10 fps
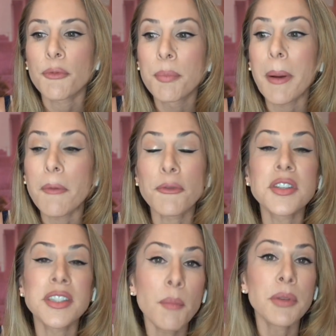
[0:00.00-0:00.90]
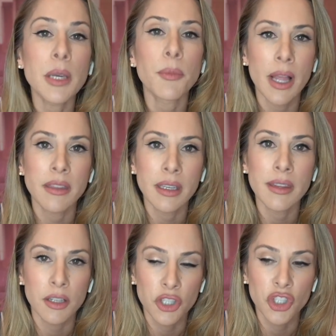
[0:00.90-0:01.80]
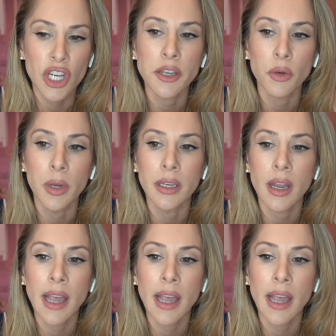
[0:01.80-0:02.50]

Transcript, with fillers: but for some people, I think that it's genuine.